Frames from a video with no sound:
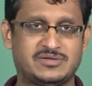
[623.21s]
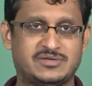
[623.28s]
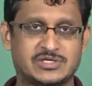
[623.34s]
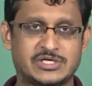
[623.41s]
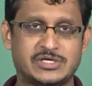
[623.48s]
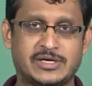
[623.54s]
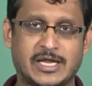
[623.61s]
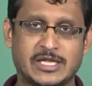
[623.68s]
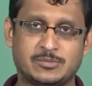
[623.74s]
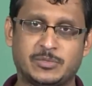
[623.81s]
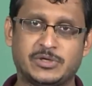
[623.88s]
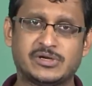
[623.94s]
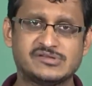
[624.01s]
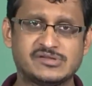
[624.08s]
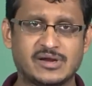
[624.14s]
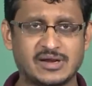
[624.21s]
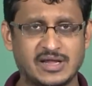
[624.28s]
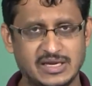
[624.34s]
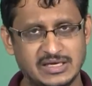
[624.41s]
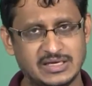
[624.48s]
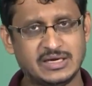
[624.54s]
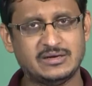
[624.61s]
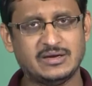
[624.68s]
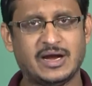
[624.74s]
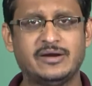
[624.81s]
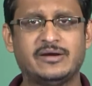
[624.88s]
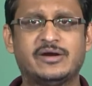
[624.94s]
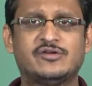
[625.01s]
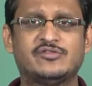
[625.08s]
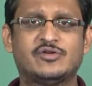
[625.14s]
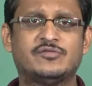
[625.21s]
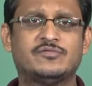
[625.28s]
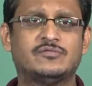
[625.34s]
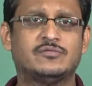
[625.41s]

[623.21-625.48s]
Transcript: station transmitters are running at hundreds of